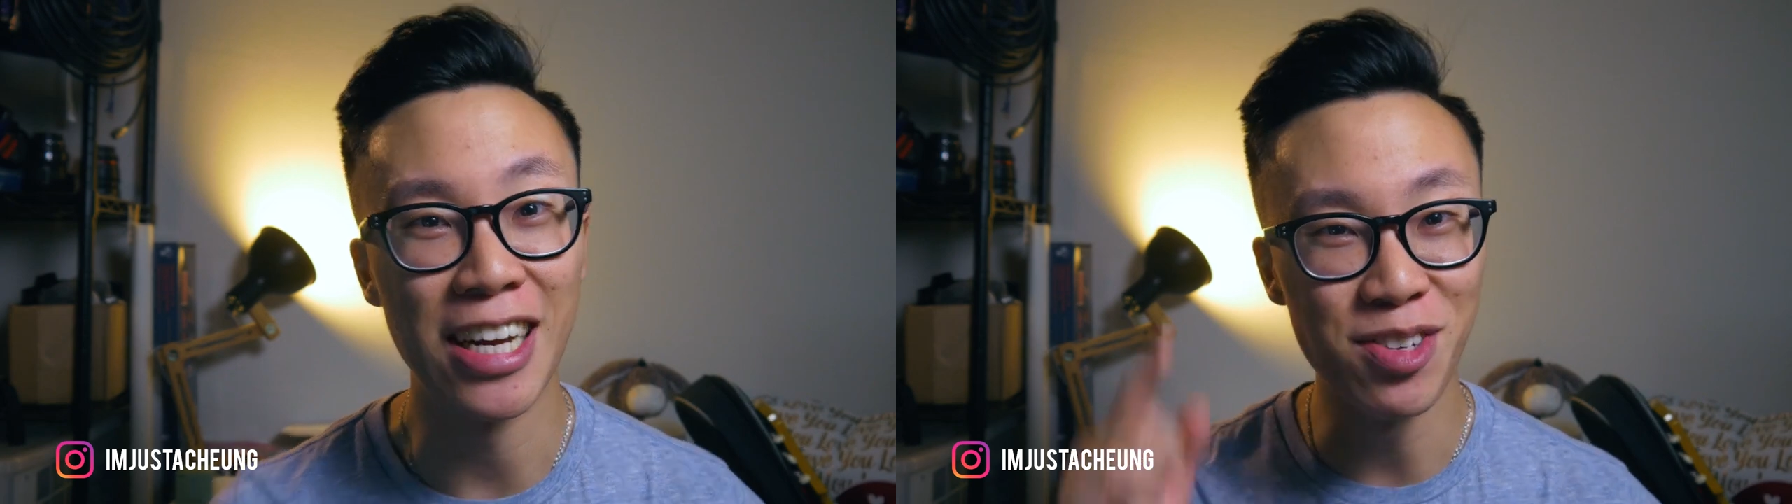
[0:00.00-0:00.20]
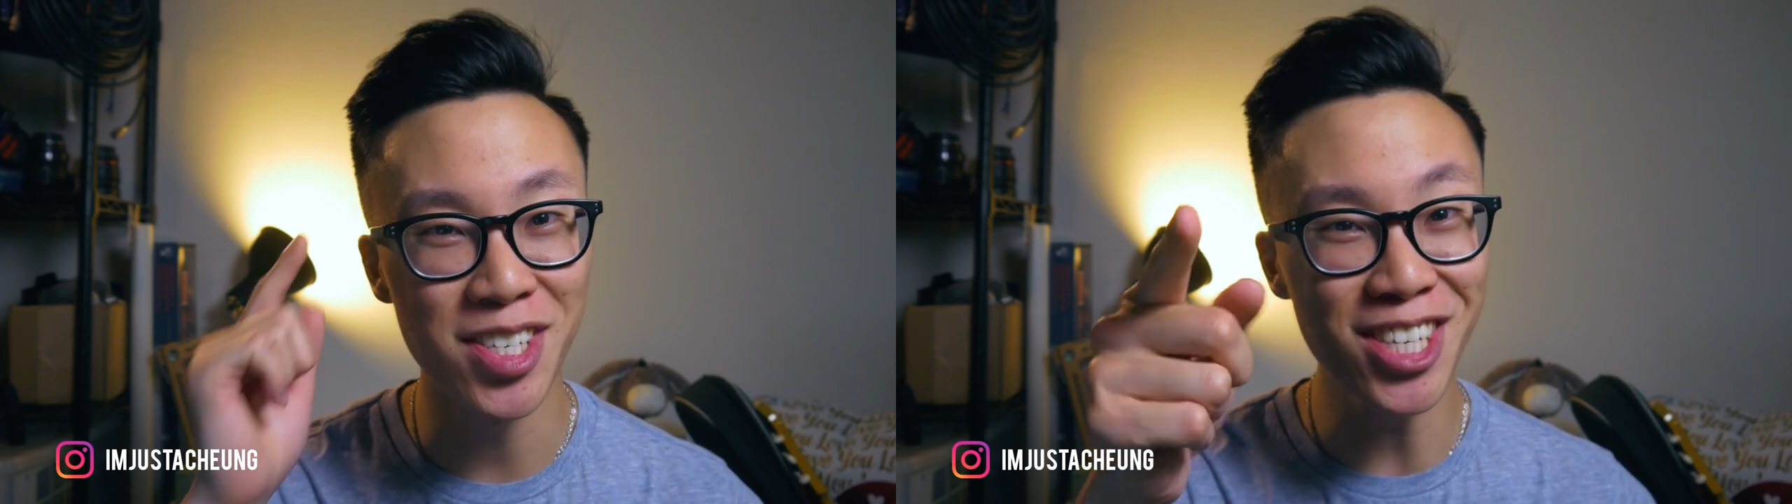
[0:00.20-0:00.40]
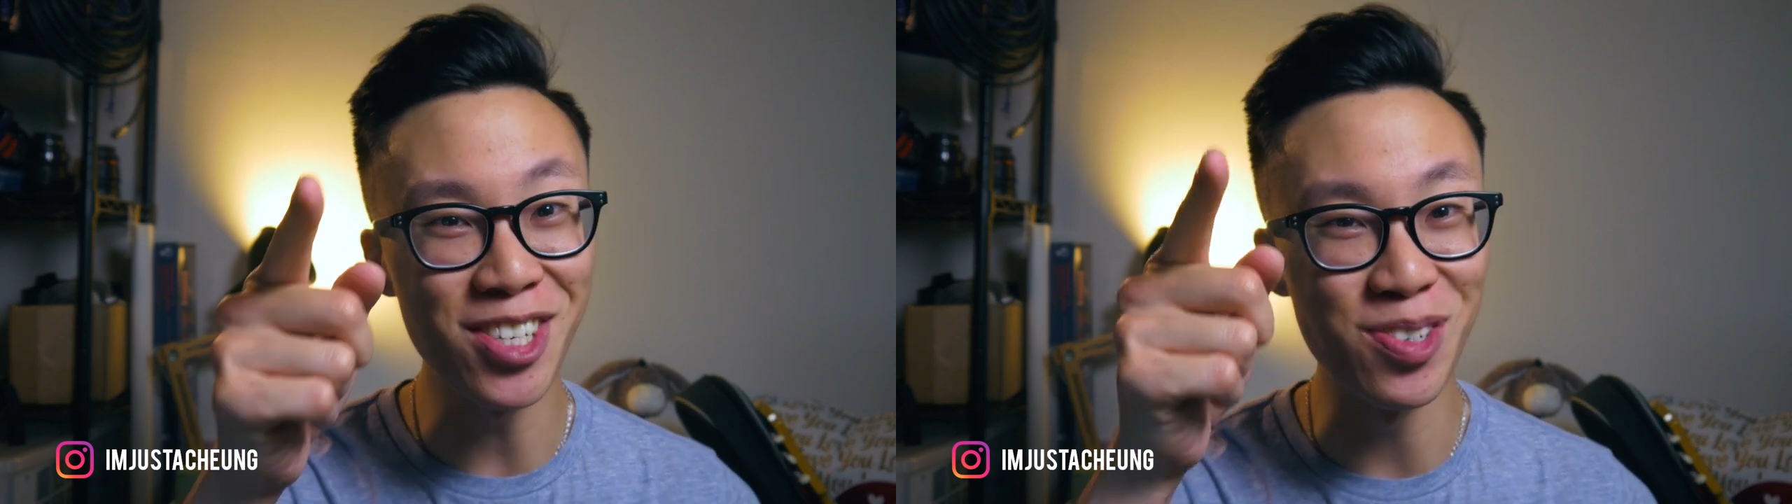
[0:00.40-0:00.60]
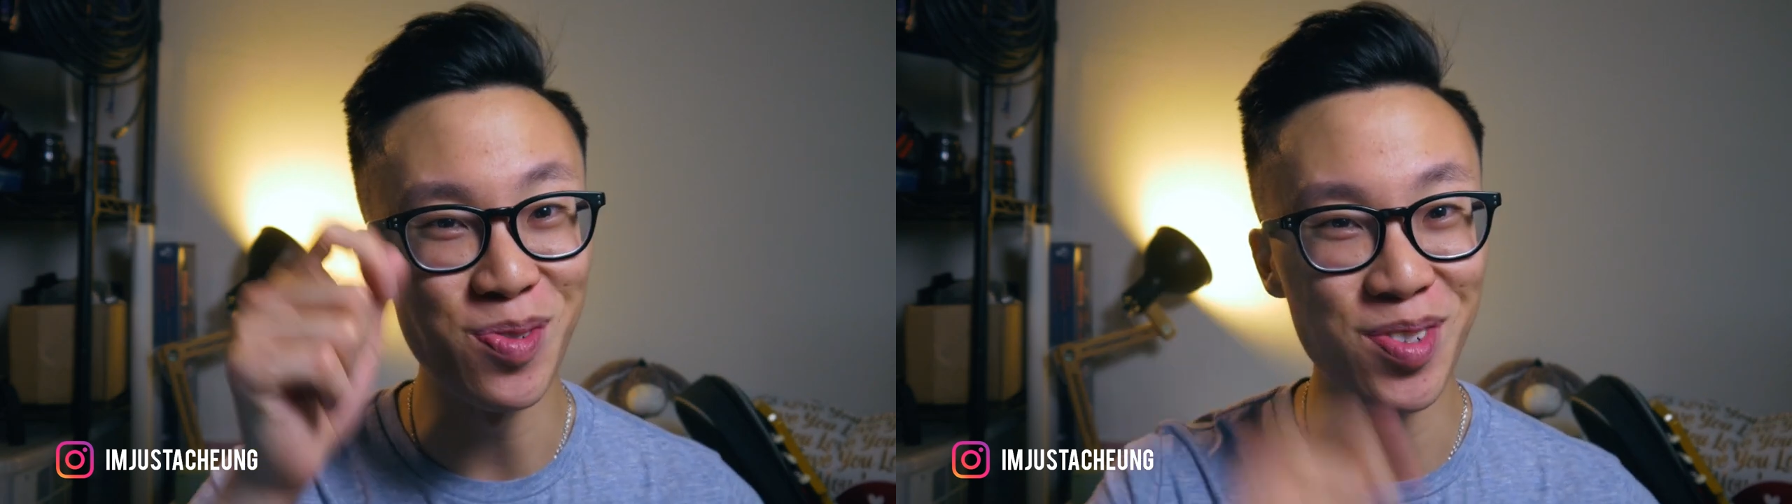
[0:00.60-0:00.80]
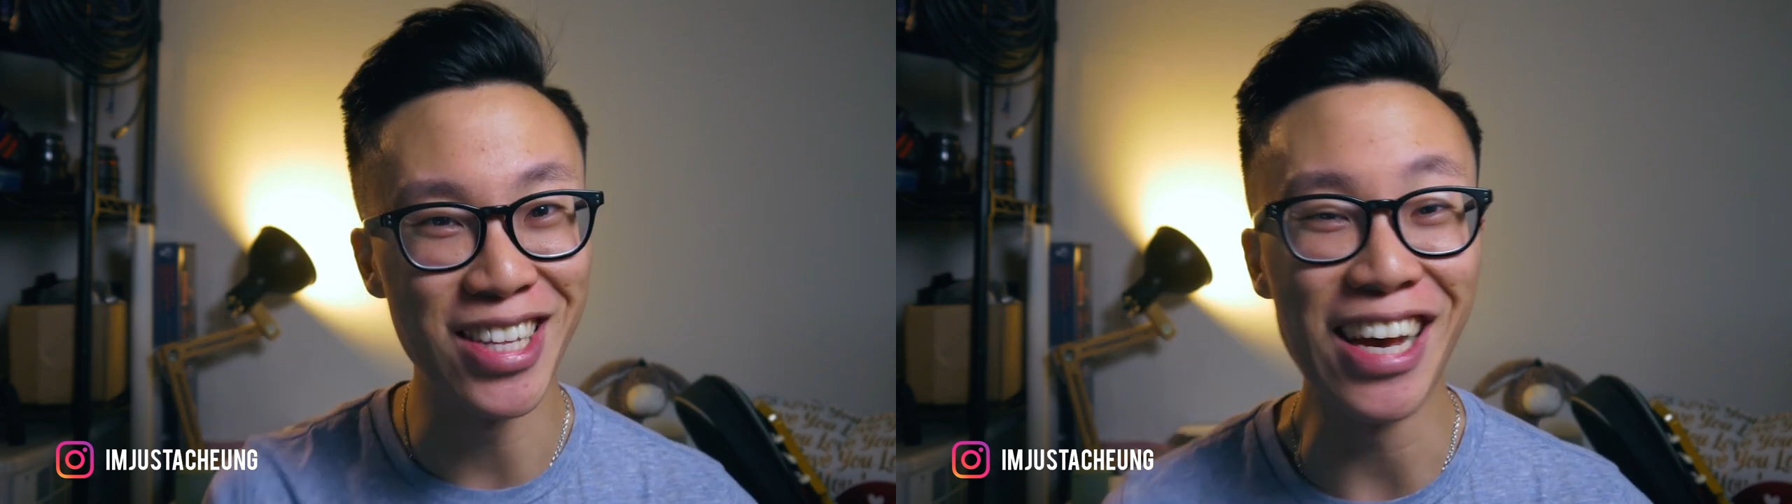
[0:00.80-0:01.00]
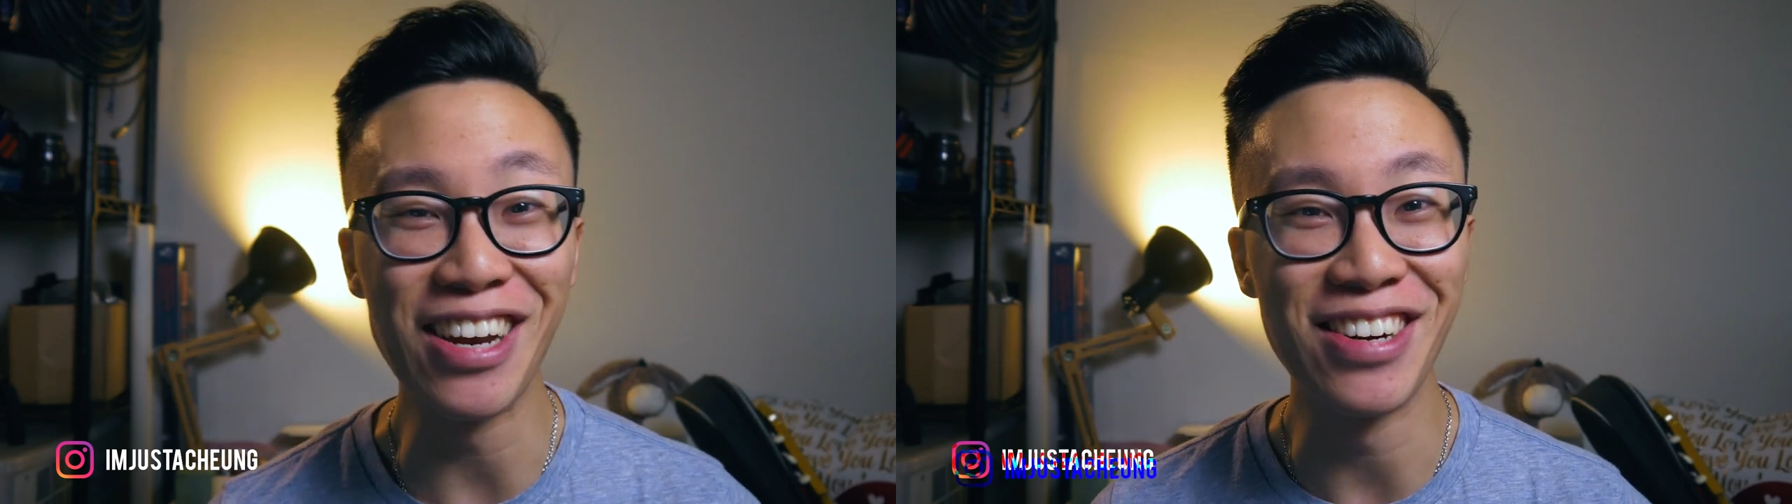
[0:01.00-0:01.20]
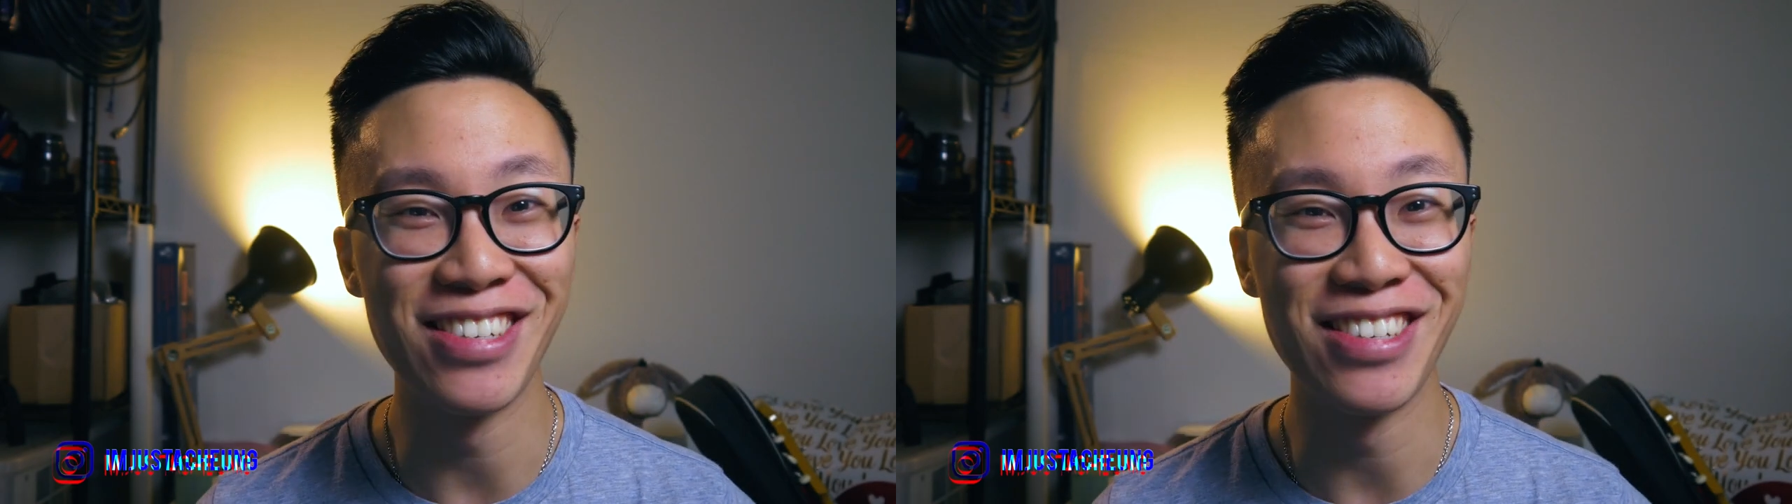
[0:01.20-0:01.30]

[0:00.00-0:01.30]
I'll see you later.